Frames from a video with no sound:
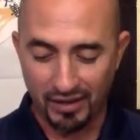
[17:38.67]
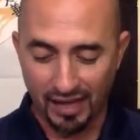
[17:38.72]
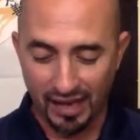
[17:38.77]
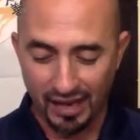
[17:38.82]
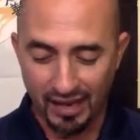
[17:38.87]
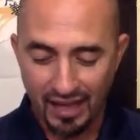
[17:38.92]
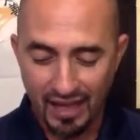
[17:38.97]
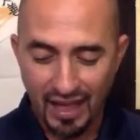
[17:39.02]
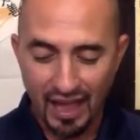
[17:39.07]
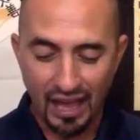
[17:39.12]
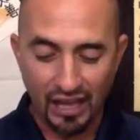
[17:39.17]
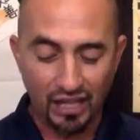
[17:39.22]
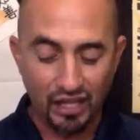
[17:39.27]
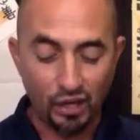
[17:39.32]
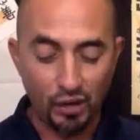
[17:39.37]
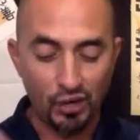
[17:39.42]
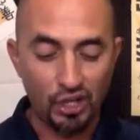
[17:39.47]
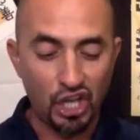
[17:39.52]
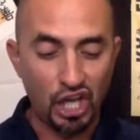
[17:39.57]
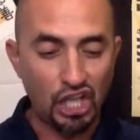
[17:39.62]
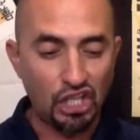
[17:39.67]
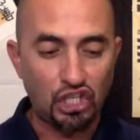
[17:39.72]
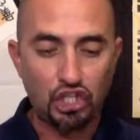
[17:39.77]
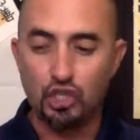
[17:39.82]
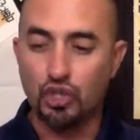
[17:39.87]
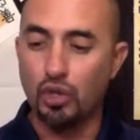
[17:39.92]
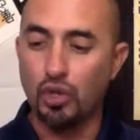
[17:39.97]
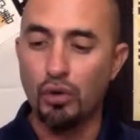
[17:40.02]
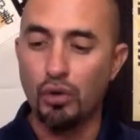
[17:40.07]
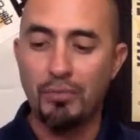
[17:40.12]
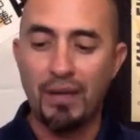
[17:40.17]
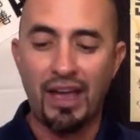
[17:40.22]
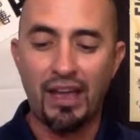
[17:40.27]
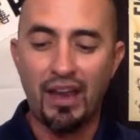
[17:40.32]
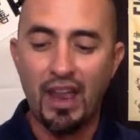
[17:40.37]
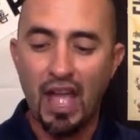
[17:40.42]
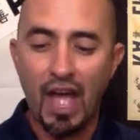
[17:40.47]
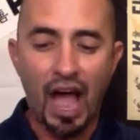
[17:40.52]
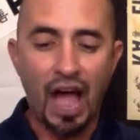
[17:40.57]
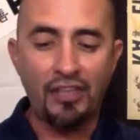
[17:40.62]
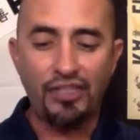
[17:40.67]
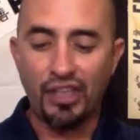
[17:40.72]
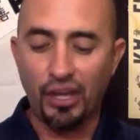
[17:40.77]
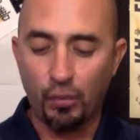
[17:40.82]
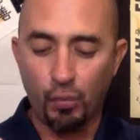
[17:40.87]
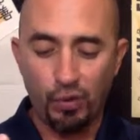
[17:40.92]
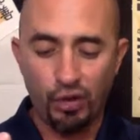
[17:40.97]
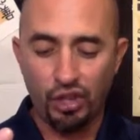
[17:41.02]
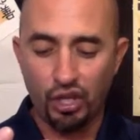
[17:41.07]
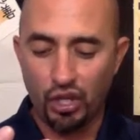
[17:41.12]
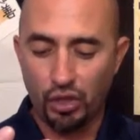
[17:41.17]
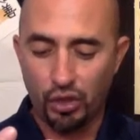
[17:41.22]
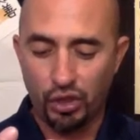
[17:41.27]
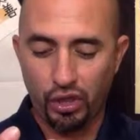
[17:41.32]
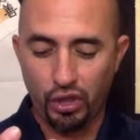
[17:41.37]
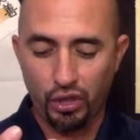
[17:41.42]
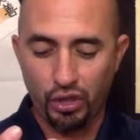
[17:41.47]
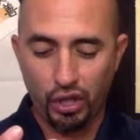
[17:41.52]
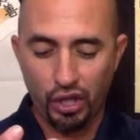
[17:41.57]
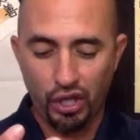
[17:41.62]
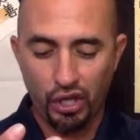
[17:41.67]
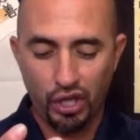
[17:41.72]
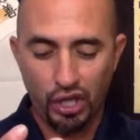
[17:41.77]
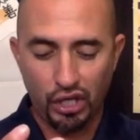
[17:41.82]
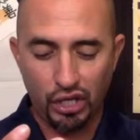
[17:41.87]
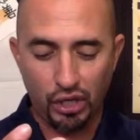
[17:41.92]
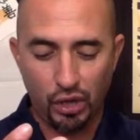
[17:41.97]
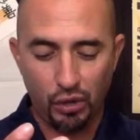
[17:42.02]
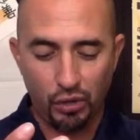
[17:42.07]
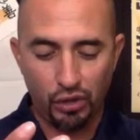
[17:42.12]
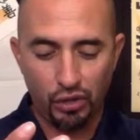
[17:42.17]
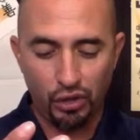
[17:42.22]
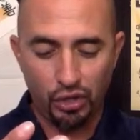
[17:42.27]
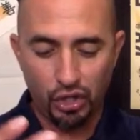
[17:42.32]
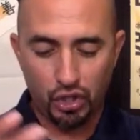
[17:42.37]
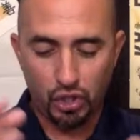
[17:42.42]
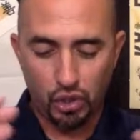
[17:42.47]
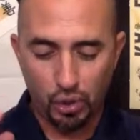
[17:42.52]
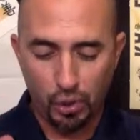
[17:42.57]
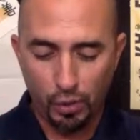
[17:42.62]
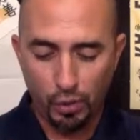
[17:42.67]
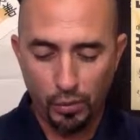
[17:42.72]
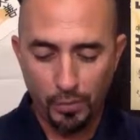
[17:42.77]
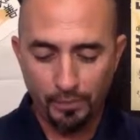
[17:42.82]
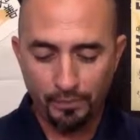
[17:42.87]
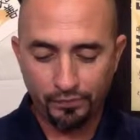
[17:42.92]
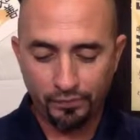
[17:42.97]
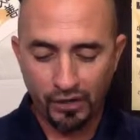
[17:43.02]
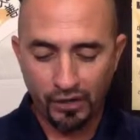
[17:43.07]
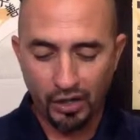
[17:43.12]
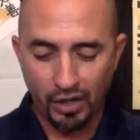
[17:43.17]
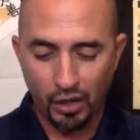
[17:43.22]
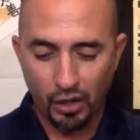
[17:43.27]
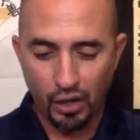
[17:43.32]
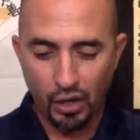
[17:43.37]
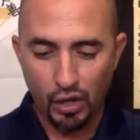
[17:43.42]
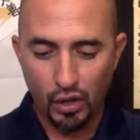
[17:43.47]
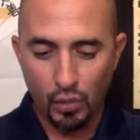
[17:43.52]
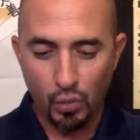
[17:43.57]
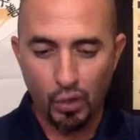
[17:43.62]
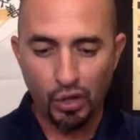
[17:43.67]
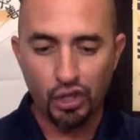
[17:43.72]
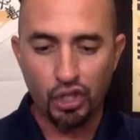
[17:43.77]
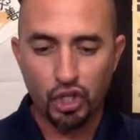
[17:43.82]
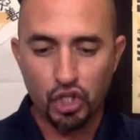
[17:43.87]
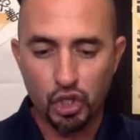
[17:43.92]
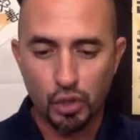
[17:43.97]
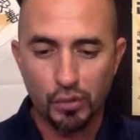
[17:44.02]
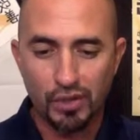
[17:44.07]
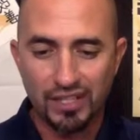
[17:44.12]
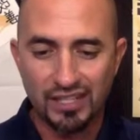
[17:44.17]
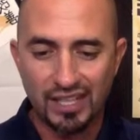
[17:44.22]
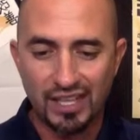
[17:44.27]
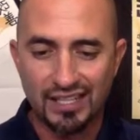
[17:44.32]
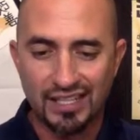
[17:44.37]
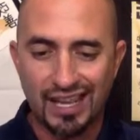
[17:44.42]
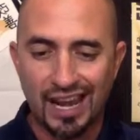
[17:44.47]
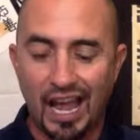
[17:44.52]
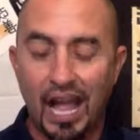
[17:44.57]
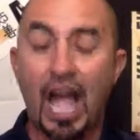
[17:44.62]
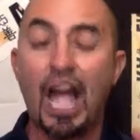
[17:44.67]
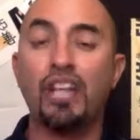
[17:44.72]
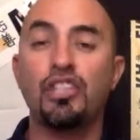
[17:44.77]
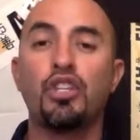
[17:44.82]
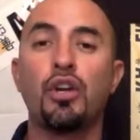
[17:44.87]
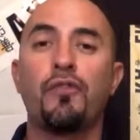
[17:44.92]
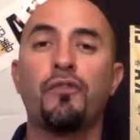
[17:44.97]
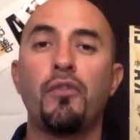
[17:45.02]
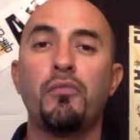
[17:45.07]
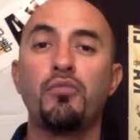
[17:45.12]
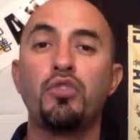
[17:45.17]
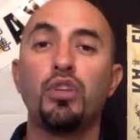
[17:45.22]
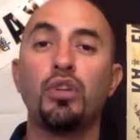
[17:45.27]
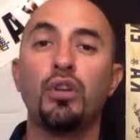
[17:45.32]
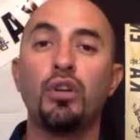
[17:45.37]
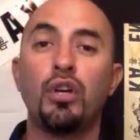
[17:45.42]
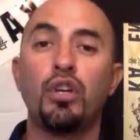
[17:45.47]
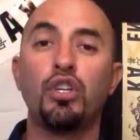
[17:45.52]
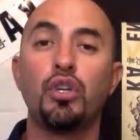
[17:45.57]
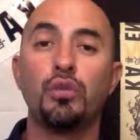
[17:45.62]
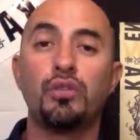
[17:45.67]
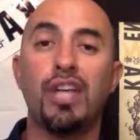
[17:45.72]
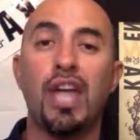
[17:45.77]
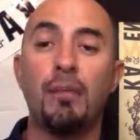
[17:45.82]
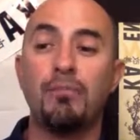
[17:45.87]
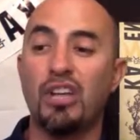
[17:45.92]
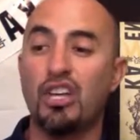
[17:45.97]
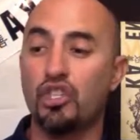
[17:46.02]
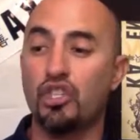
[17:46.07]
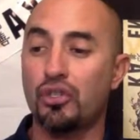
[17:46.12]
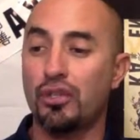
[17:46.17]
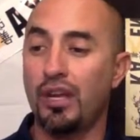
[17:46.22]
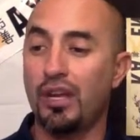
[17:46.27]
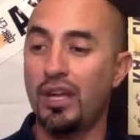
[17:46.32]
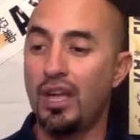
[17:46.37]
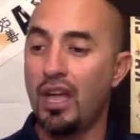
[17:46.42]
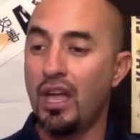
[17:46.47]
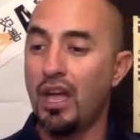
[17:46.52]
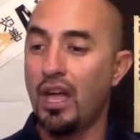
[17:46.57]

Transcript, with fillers: Okay, and you know it's true, man. I think one of the uh, uh, you know the true one of the truest things that I, I took from uh, UTAM yesterday.